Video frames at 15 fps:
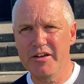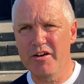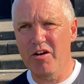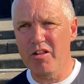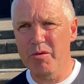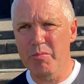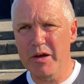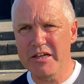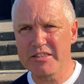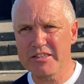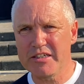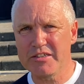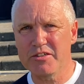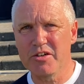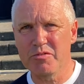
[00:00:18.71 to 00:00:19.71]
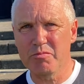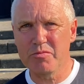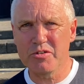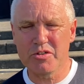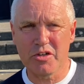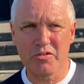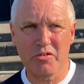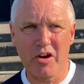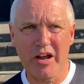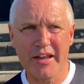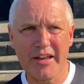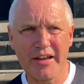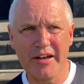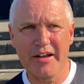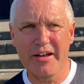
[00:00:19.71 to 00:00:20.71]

all the basics done right,